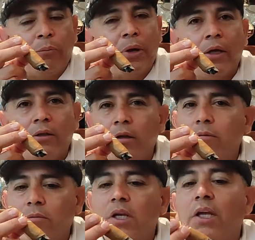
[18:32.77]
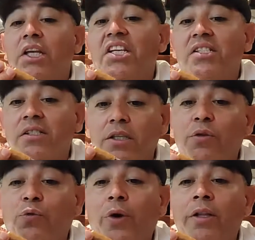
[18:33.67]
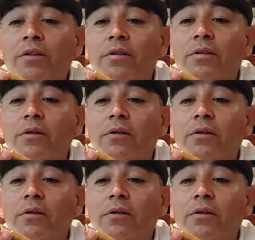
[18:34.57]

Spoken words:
but it is different.